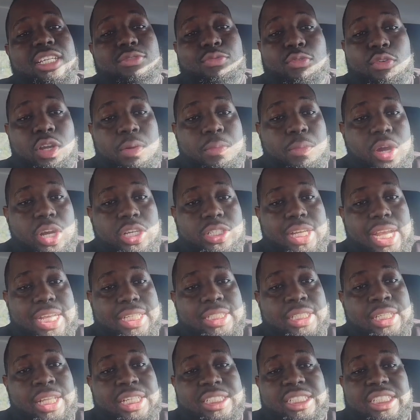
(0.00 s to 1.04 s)
for Lamar
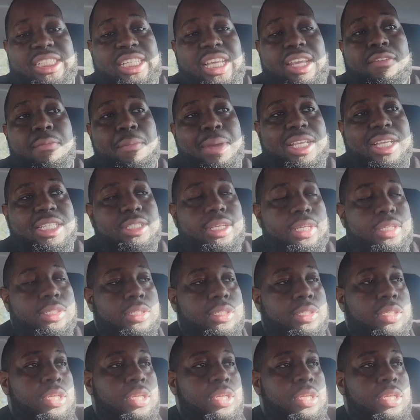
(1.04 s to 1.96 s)
Jackson. Let's just see if it makes sense.